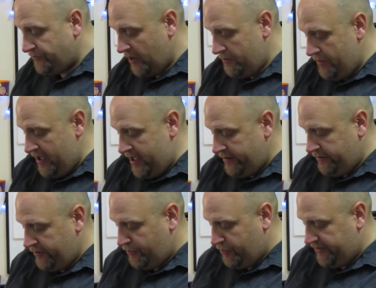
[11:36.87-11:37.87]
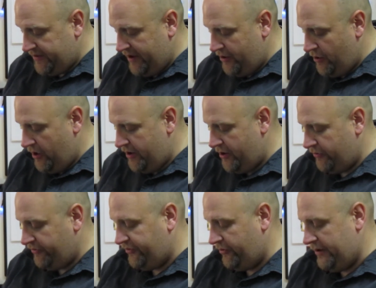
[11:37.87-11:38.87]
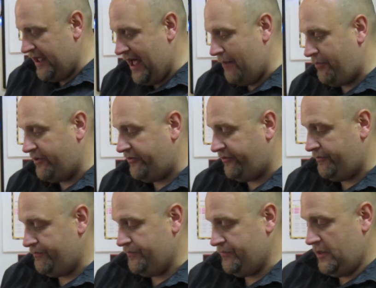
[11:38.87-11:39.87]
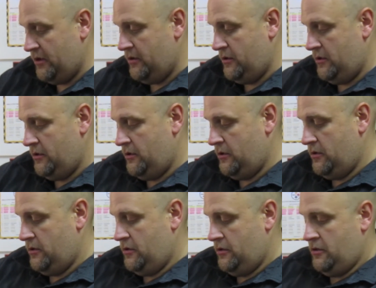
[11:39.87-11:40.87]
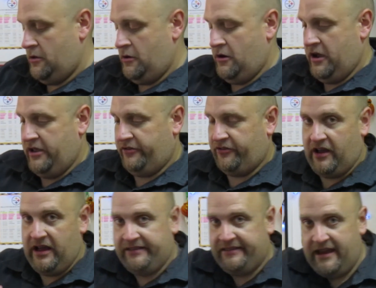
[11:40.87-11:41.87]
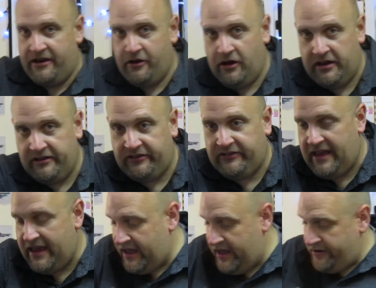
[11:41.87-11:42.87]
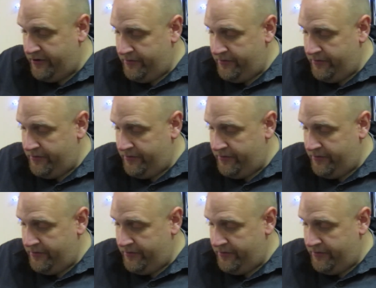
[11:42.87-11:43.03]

But let's put Data on there and see what happens. Alright, so I got Data on his stand.